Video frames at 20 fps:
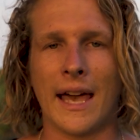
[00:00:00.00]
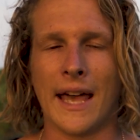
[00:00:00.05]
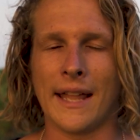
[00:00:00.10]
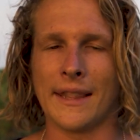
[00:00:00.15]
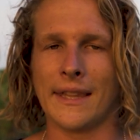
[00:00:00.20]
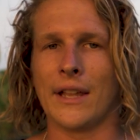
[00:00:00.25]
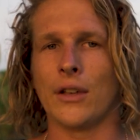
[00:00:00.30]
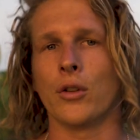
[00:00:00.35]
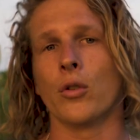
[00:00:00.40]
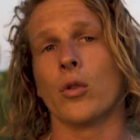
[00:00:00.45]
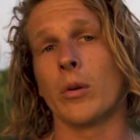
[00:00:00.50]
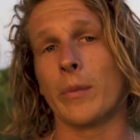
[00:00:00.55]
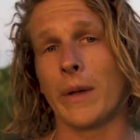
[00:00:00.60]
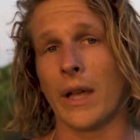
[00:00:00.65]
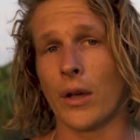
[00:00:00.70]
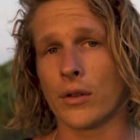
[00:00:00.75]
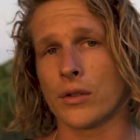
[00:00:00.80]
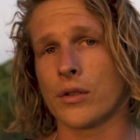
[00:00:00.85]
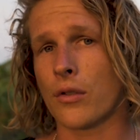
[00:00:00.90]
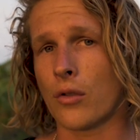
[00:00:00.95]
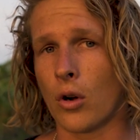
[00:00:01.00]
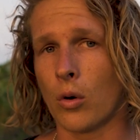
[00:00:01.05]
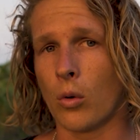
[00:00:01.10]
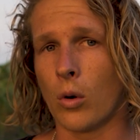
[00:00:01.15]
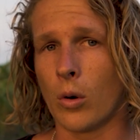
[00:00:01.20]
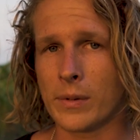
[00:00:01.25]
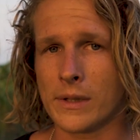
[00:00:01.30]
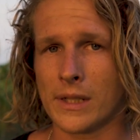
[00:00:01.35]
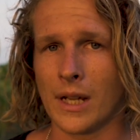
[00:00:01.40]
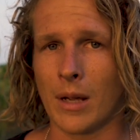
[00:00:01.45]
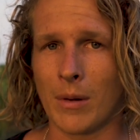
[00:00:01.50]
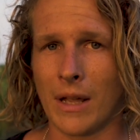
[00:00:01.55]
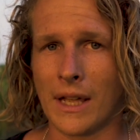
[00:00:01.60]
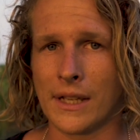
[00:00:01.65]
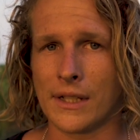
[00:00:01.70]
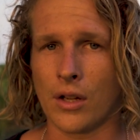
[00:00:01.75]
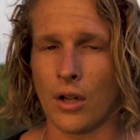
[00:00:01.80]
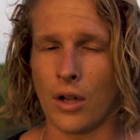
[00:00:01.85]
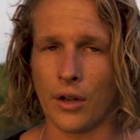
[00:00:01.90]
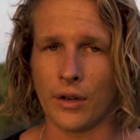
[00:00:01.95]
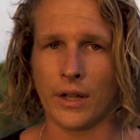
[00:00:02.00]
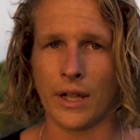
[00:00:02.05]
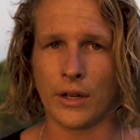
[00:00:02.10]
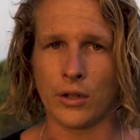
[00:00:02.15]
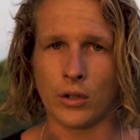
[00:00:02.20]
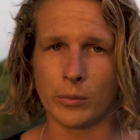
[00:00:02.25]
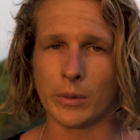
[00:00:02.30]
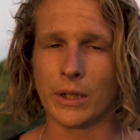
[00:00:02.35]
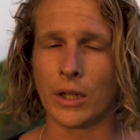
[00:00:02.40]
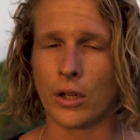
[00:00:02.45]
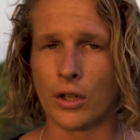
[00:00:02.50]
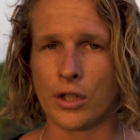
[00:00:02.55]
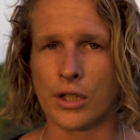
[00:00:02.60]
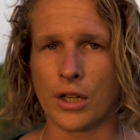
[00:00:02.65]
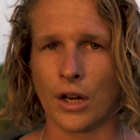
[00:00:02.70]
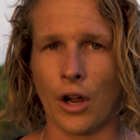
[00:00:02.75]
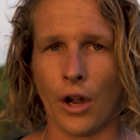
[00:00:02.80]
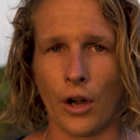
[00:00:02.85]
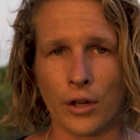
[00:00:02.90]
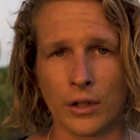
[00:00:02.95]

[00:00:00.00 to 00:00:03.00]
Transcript: and then you will be able to throw warp stabilizer on and you'll be good to go.